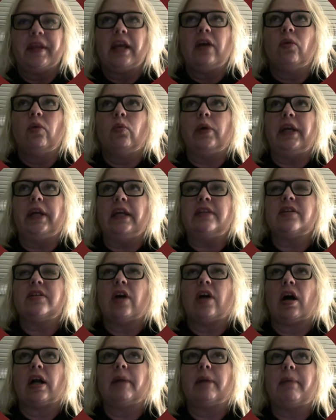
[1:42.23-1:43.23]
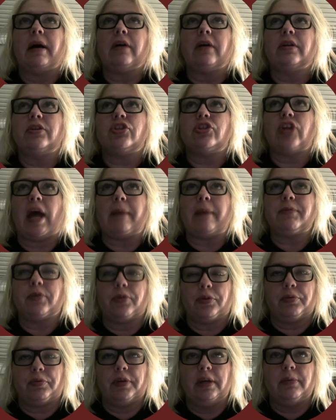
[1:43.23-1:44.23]
We talk about chapter
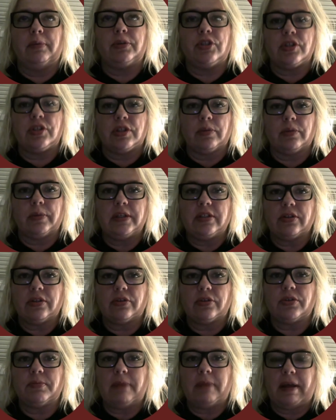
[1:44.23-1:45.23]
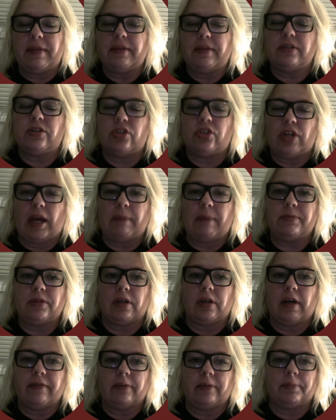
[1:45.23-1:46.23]
3, which is the research methods chapter
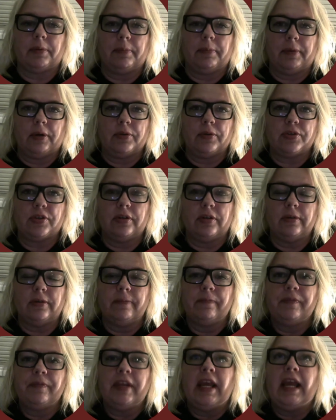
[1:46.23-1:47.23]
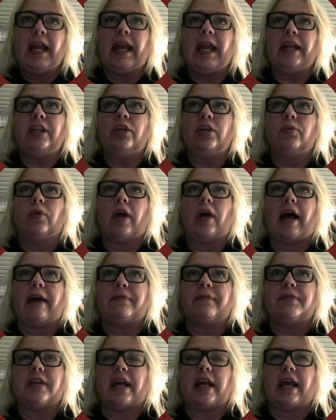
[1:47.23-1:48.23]
of a proposal, and you will
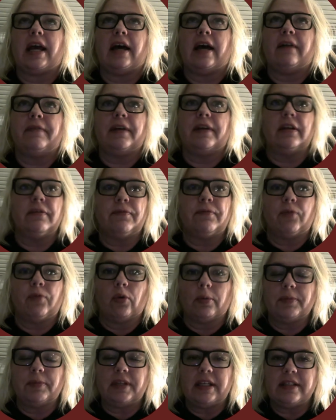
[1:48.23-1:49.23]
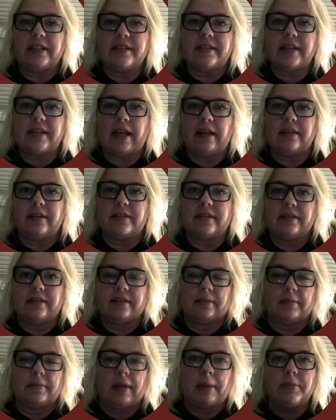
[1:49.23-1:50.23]
have to have informed consent,
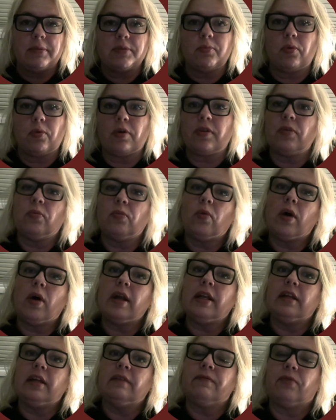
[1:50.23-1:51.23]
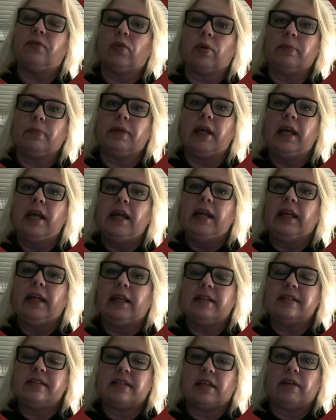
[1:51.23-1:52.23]
sometimes more than one informed
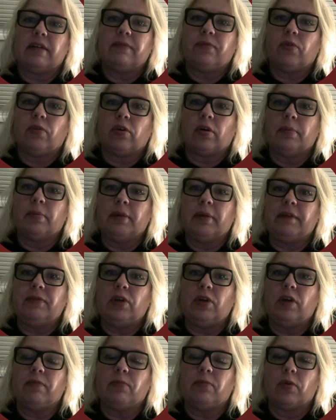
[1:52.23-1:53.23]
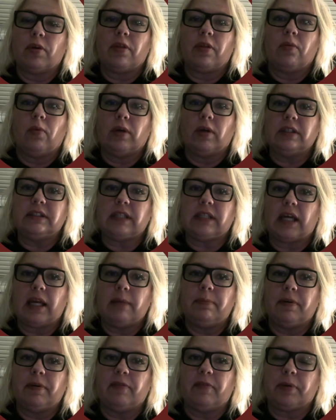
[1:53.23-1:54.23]
consent form if you have more than one
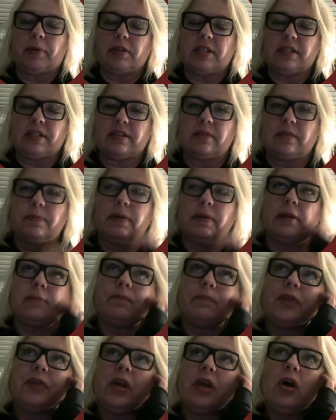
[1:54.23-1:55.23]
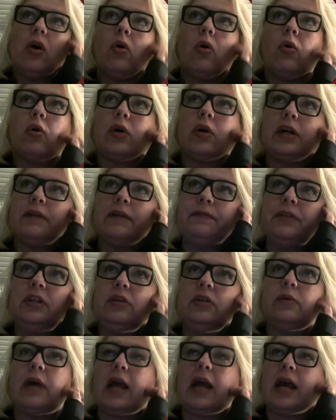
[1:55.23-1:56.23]
type of participant, or if
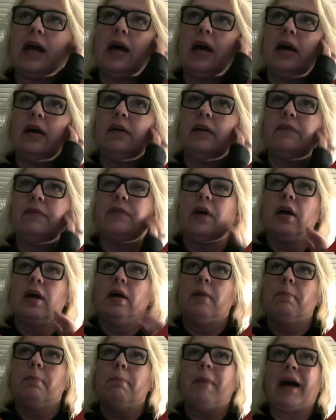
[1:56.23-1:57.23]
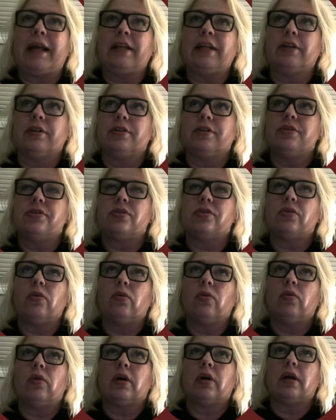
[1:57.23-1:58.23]
you have minors
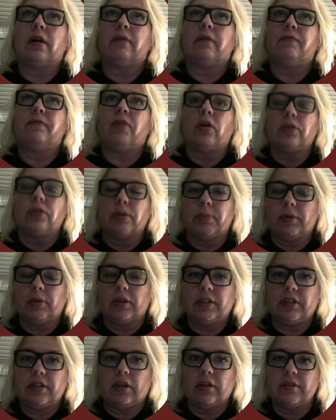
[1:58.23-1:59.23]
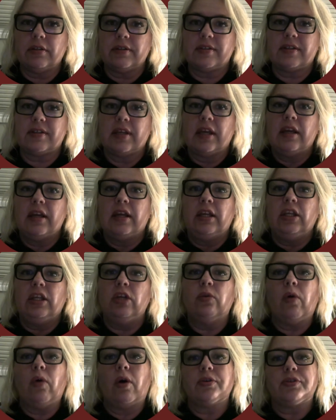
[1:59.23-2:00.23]
or vulnerable adults,
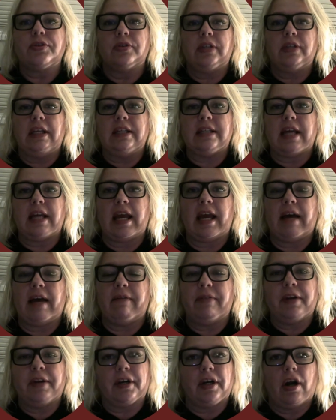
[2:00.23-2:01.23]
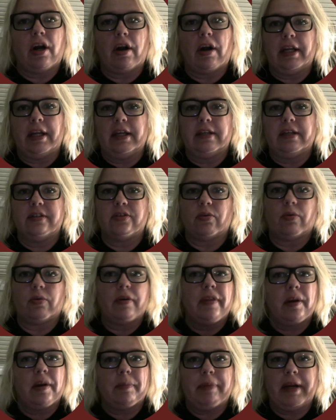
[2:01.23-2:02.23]
you also need to have their guardians or
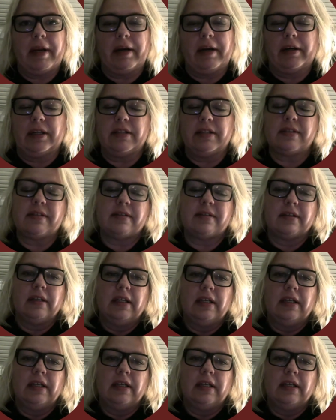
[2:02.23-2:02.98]
their parents.